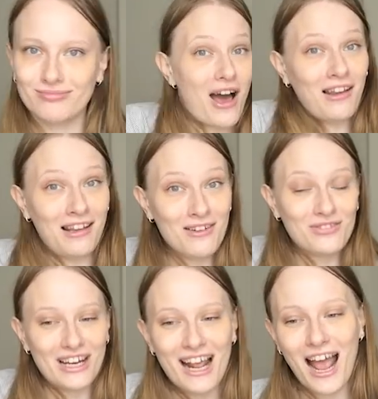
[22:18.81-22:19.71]
I loved
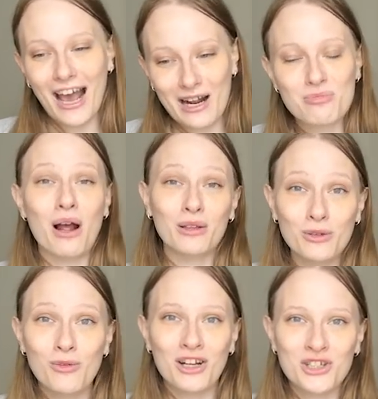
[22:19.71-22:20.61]
it, and I probably
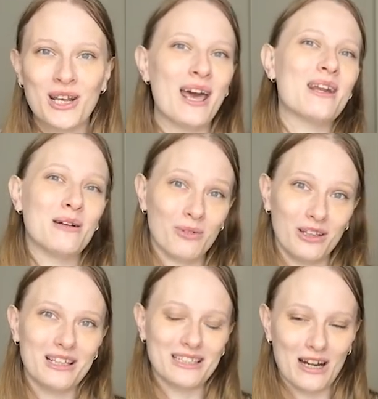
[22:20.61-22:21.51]
will watch it again, and I'm
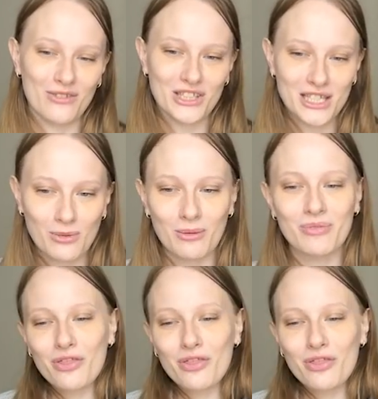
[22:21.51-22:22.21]
really excited for the sequel.